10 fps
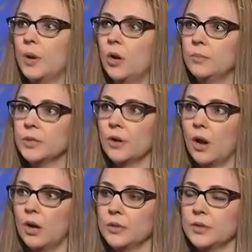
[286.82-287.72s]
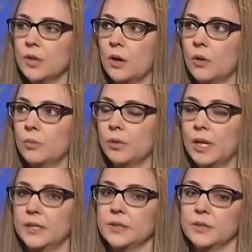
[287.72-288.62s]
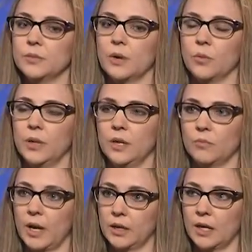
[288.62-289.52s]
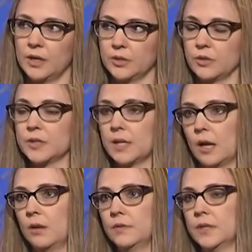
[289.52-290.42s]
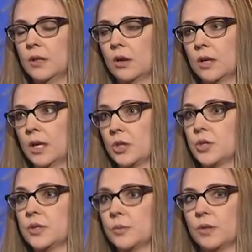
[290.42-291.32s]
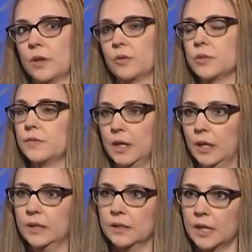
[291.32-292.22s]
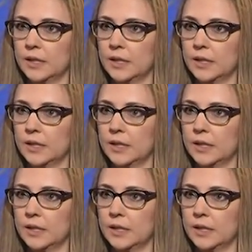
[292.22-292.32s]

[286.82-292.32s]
Poems are also places where we can recognize ourselves and our connections with others' feelings and